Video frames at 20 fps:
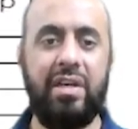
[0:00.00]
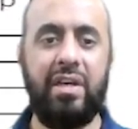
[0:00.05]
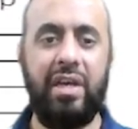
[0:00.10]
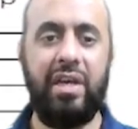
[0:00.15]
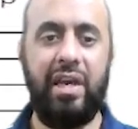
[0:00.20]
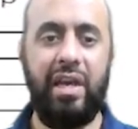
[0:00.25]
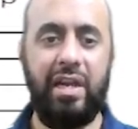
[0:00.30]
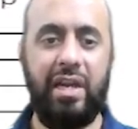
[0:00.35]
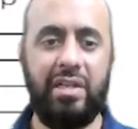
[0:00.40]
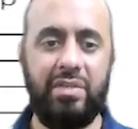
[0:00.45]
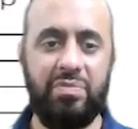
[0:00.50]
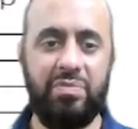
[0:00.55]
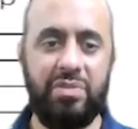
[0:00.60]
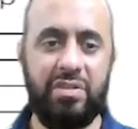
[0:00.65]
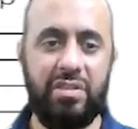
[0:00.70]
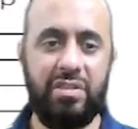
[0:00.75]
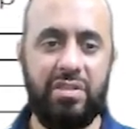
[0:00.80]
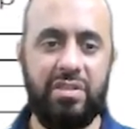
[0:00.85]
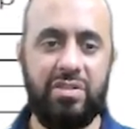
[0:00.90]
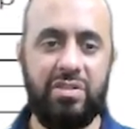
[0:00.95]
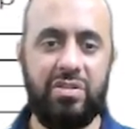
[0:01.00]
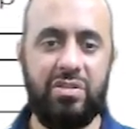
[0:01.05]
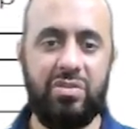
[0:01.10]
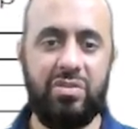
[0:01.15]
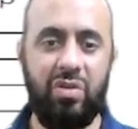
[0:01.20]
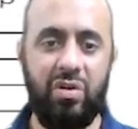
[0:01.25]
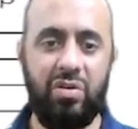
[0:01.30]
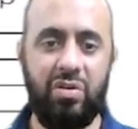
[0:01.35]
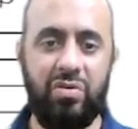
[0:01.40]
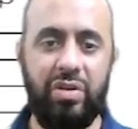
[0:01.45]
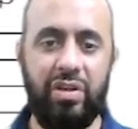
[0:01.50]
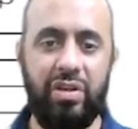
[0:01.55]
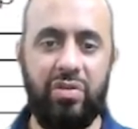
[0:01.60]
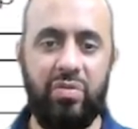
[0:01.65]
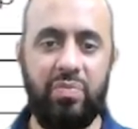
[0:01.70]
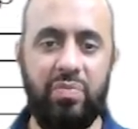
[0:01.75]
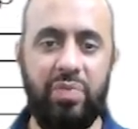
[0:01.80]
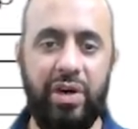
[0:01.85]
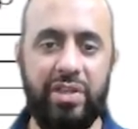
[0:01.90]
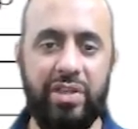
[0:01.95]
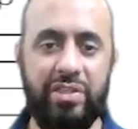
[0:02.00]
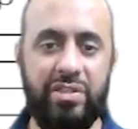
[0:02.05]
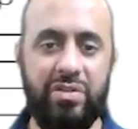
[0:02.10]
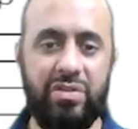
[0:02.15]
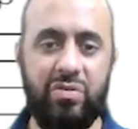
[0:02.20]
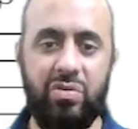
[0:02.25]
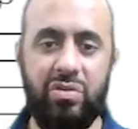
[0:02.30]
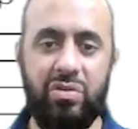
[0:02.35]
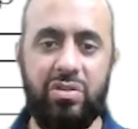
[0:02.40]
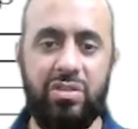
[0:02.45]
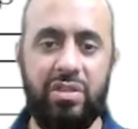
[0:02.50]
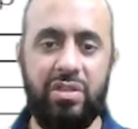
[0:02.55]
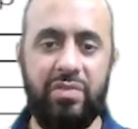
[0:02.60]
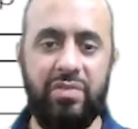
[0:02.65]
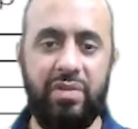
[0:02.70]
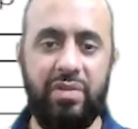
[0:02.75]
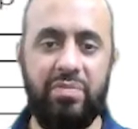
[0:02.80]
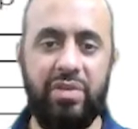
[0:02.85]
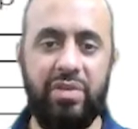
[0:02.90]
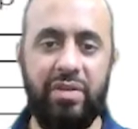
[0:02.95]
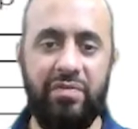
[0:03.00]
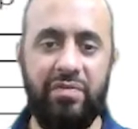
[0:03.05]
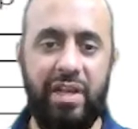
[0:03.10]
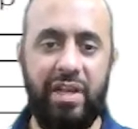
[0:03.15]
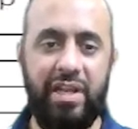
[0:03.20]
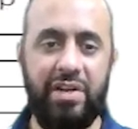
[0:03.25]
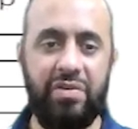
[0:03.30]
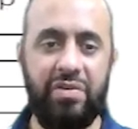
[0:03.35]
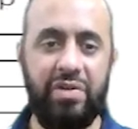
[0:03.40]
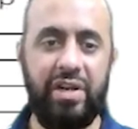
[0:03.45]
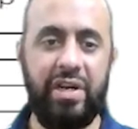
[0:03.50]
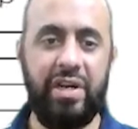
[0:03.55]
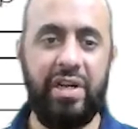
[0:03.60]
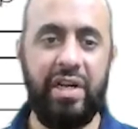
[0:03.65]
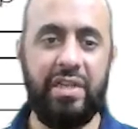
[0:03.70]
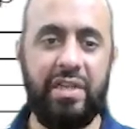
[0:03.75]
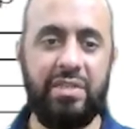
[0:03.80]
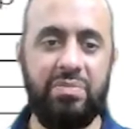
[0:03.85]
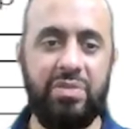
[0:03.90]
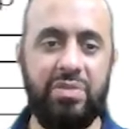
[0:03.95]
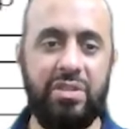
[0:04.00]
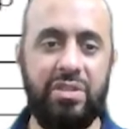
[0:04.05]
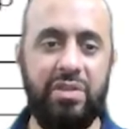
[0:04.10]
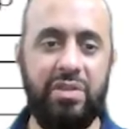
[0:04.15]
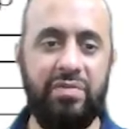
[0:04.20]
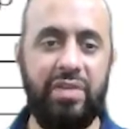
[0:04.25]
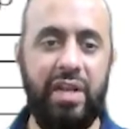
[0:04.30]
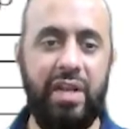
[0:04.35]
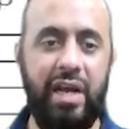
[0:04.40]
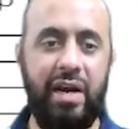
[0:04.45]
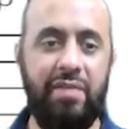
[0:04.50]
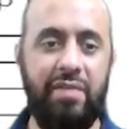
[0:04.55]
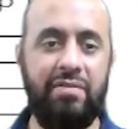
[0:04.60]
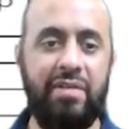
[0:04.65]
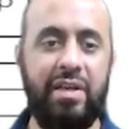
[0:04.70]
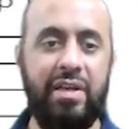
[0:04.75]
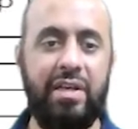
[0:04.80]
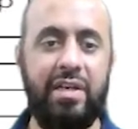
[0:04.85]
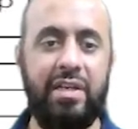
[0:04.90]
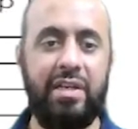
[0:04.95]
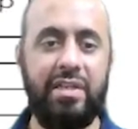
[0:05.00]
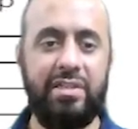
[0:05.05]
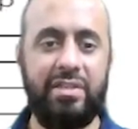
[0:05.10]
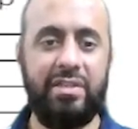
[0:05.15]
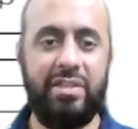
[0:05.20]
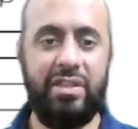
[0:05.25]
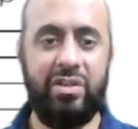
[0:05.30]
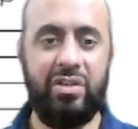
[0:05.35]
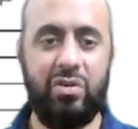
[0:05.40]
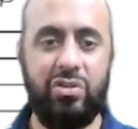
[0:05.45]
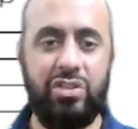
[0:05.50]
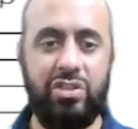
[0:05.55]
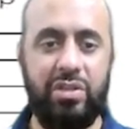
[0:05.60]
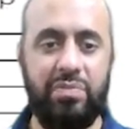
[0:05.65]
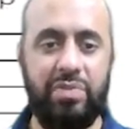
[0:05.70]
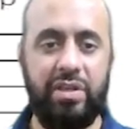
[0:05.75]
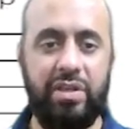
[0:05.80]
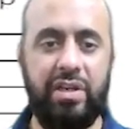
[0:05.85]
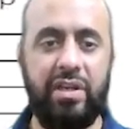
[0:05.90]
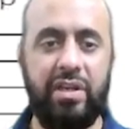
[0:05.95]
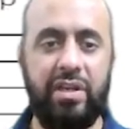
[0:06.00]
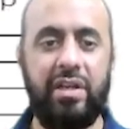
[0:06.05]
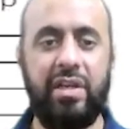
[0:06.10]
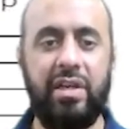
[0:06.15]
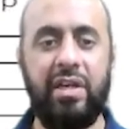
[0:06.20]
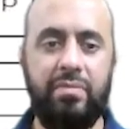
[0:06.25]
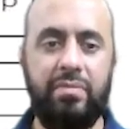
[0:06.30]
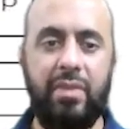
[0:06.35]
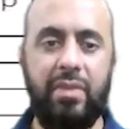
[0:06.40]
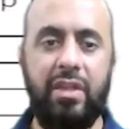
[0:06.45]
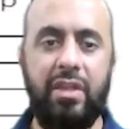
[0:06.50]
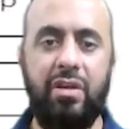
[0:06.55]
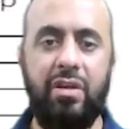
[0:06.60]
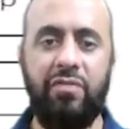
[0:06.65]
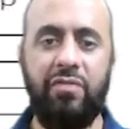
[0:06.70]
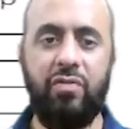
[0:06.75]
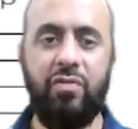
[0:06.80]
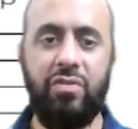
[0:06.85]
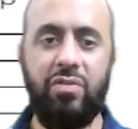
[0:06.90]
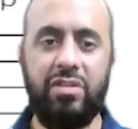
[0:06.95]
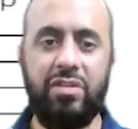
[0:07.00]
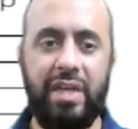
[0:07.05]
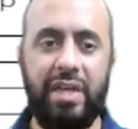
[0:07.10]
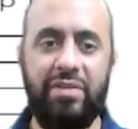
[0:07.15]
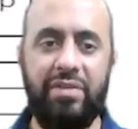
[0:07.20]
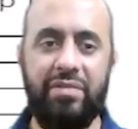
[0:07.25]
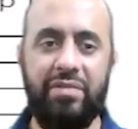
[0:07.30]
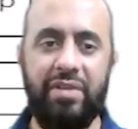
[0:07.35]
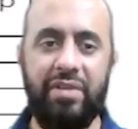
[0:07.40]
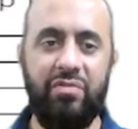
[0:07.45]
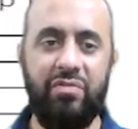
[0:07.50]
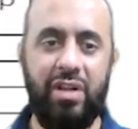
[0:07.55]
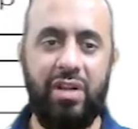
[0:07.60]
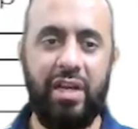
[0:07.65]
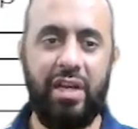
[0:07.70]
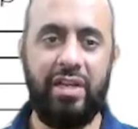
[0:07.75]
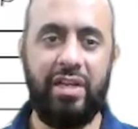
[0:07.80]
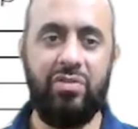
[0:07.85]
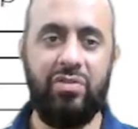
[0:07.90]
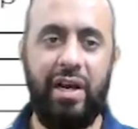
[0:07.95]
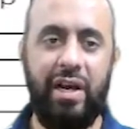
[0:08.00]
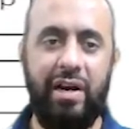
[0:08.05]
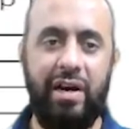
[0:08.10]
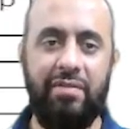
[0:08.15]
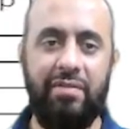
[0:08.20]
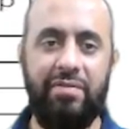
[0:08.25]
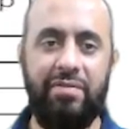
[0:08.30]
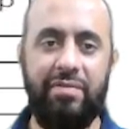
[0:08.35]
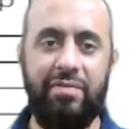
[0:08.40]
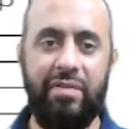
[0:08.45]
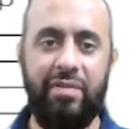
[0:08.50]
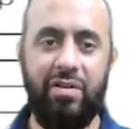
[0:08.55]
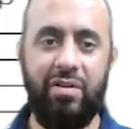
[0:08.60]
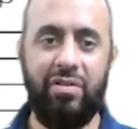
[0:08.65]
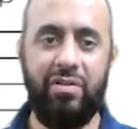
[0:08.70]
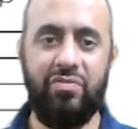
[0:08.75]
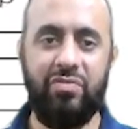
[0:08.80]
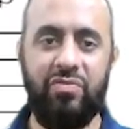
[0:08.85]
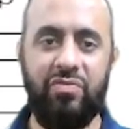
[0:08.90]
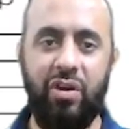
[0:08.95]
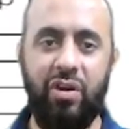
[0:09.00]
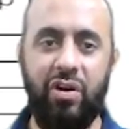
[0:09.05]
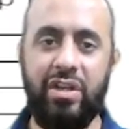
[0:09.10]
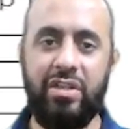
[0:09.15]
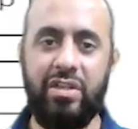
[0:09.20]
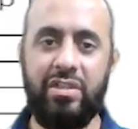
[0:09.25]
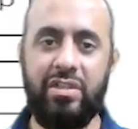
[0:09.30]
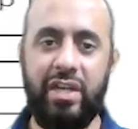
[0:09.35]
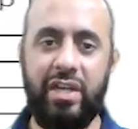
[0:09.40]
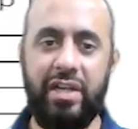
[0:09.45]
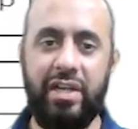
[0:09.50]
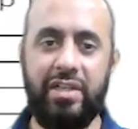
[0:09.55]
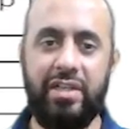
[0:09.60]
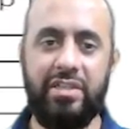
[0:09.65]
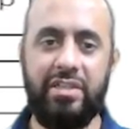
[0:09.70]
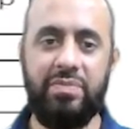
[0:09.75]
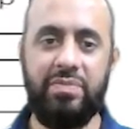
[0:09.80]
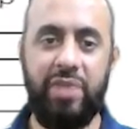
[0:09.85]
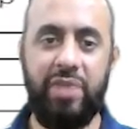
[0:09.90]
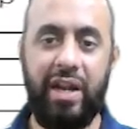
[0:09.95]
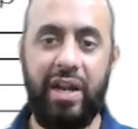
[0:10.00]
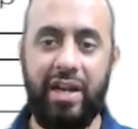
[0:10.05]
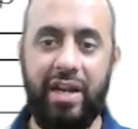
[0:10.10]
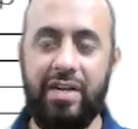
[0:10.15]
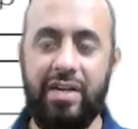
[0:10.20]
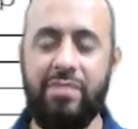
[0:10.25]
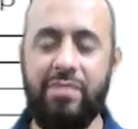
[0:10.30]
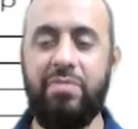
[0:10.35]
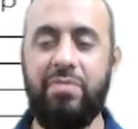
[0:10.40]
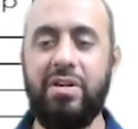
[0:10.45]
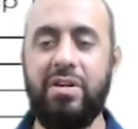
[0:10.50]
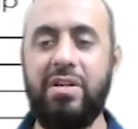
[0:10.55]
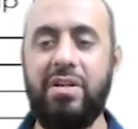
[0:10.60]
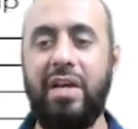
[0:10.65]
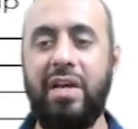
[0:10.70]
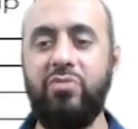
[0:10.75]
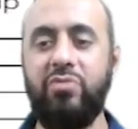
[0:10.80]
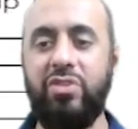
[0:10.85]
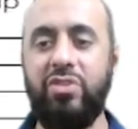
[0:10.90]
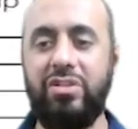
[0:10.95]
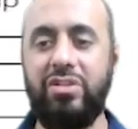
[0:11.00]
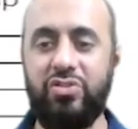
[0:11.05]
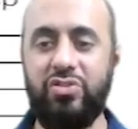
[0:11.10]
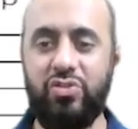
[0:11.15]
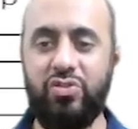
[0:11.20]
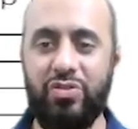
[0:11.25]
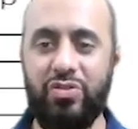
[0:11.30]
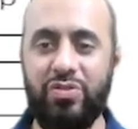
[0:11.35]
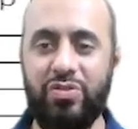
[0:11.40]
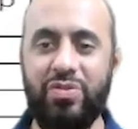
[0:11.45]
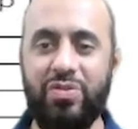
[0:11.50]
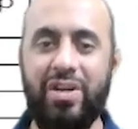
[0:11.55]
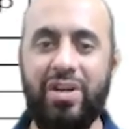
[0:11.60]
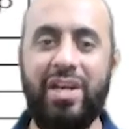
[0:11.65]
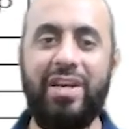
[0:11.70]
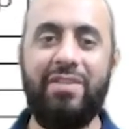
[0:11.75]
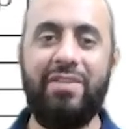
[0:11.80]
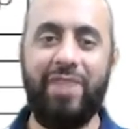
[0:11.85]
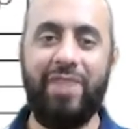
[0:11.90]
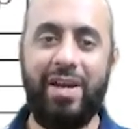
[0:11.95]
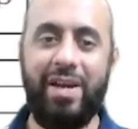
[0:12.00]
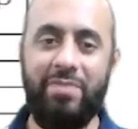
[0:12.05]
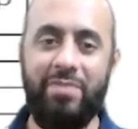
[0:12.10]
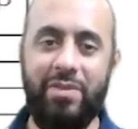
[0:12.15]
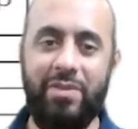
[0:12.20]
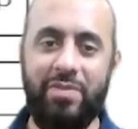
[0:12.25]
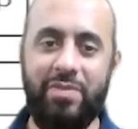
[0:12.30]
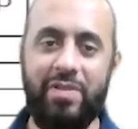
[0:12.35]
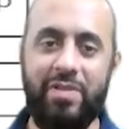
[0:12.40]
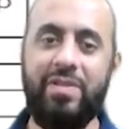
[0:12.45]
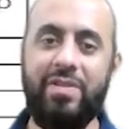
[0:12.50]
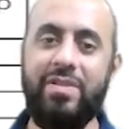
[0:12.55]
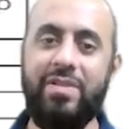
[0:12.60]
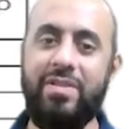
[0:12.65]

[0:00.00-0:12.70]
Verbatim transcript: and the person is not going to pass the course. It will be a failing grade and the person will have zero GPA. Of course, everyone would like to have or to fall inside this bracket, but I'm going to show you why people